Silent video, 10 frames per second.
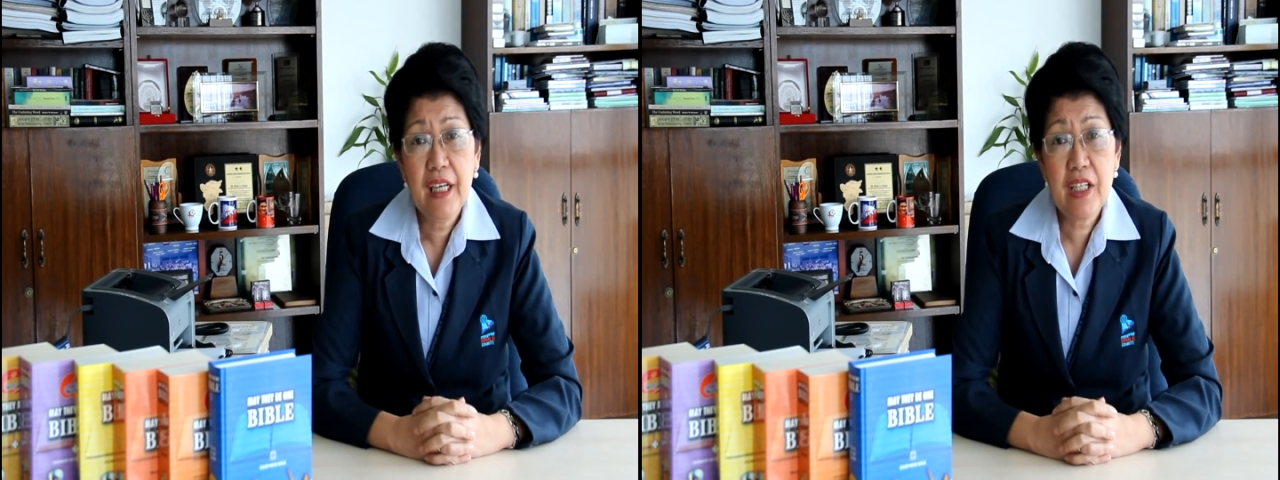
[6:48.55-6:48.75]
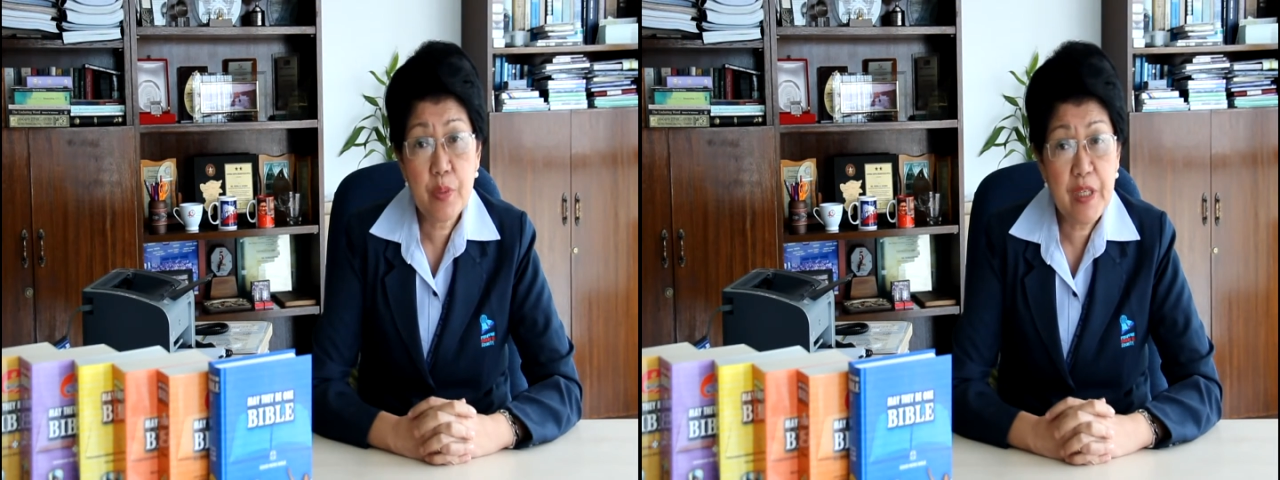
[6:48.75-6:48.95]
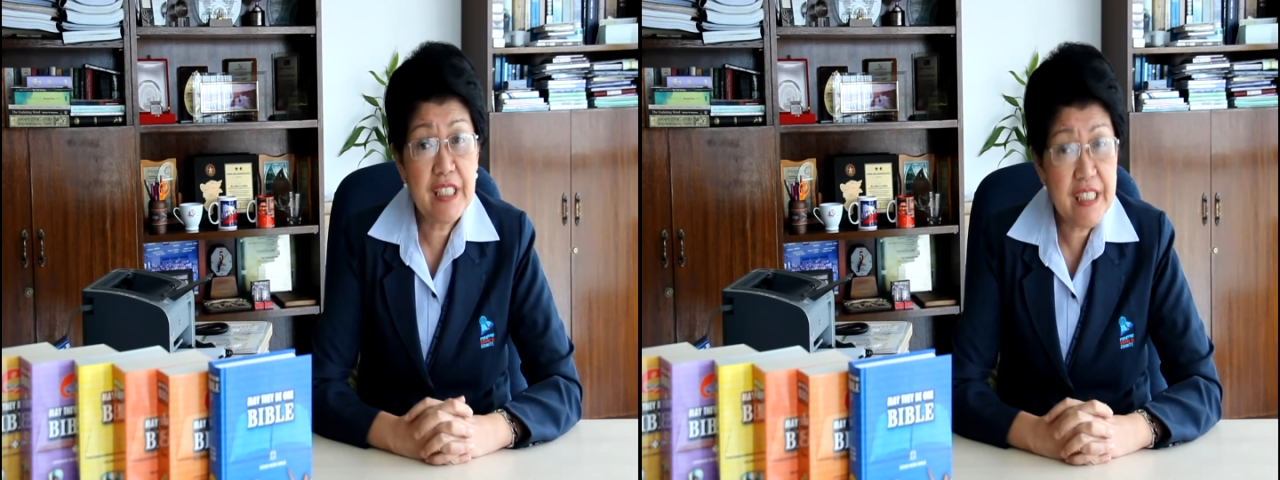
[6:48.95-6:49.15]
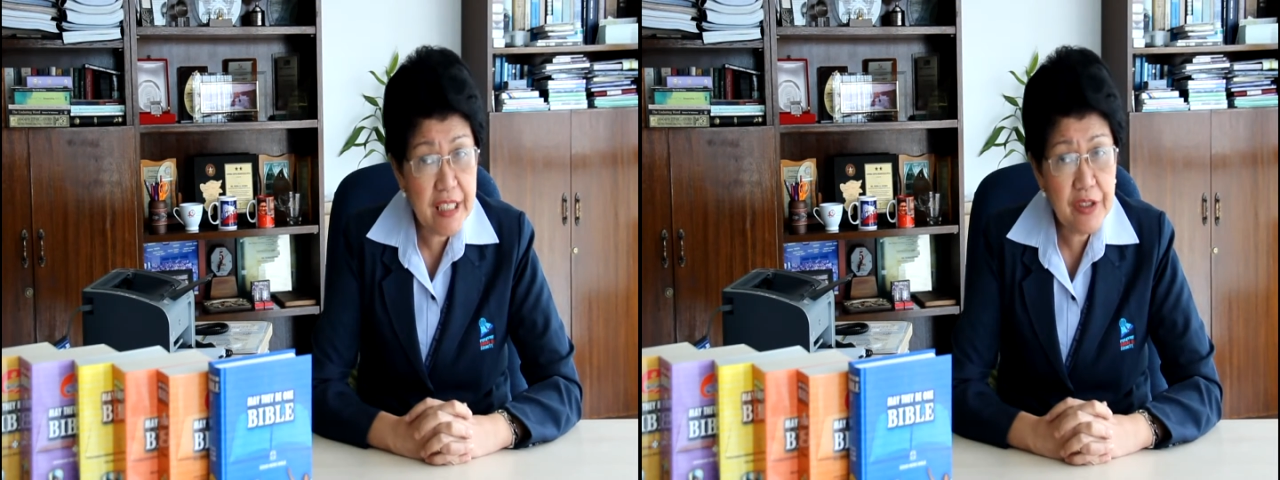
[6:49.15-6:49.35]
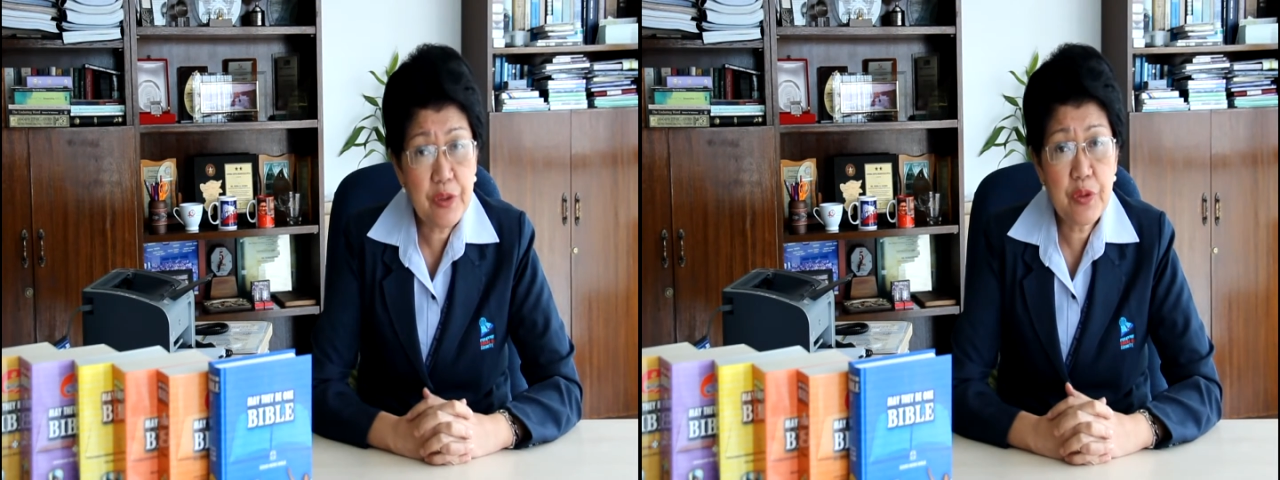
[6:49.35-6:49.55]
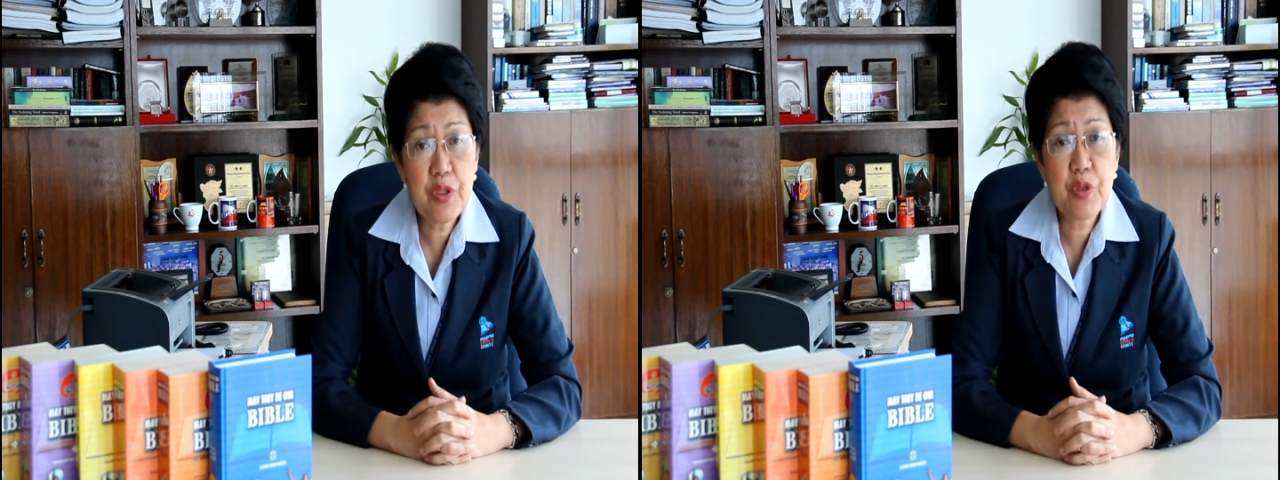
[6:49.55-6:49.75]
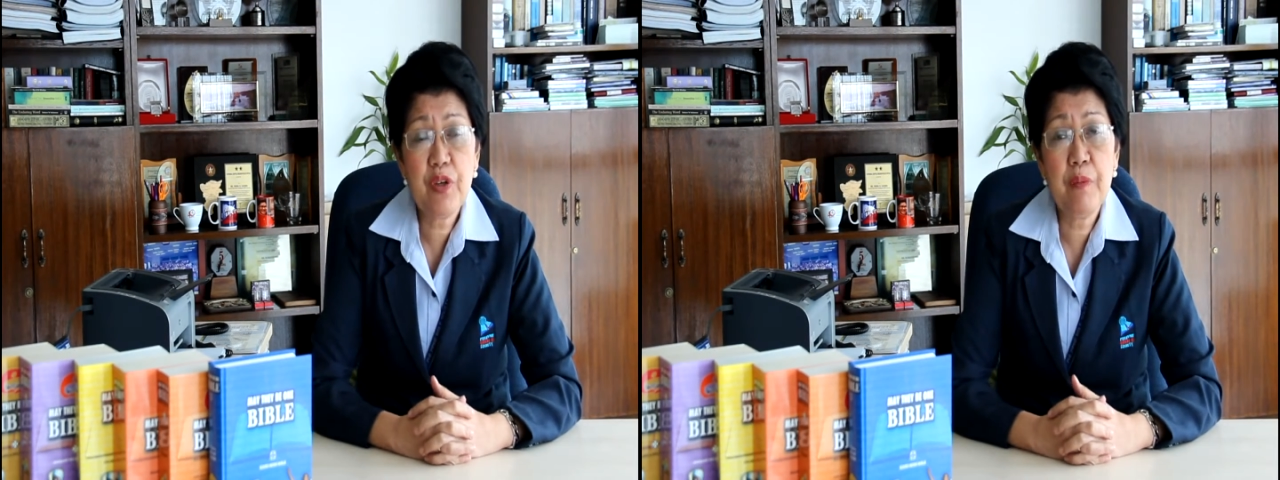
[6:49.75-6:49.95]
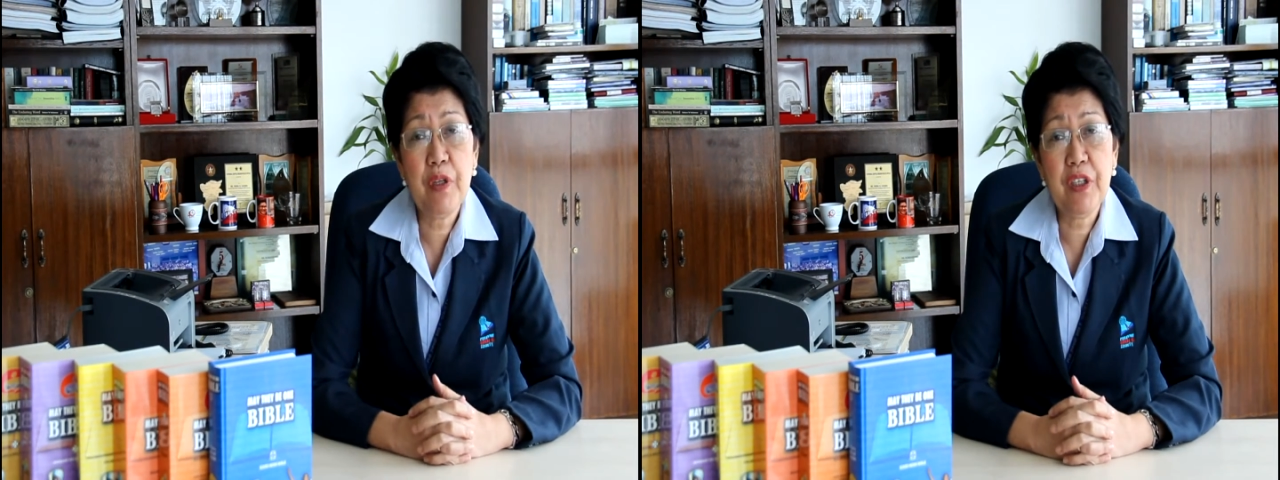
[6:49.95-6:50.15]
as we intend to
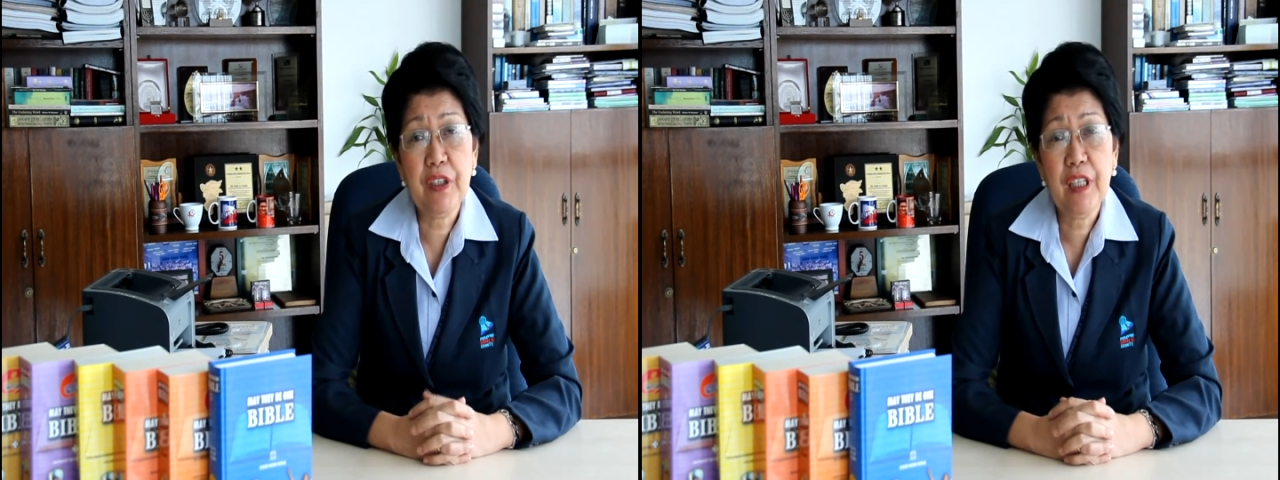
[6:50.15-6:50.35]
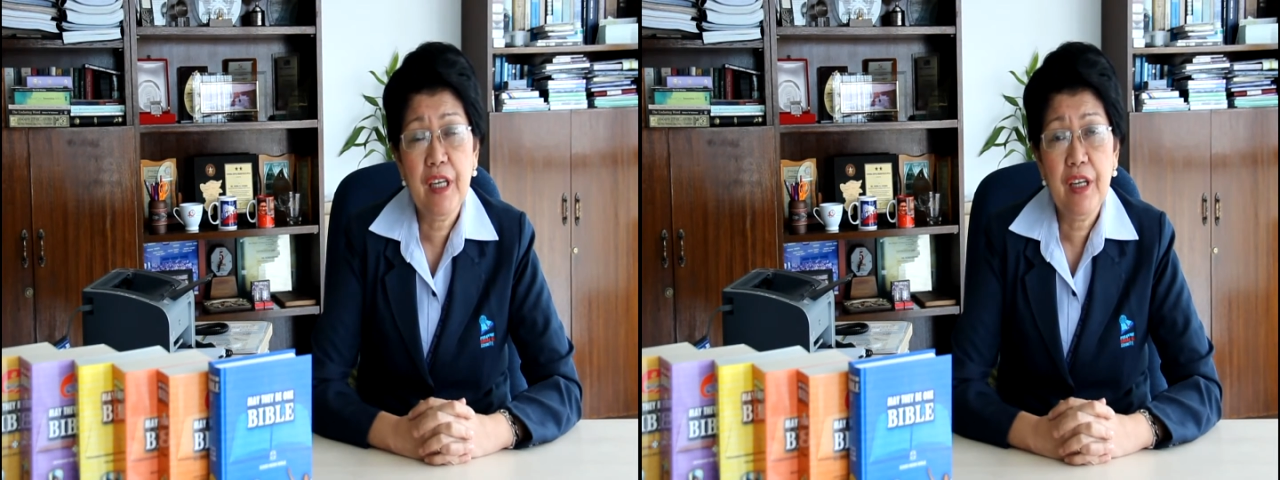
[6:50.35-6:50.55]
distribute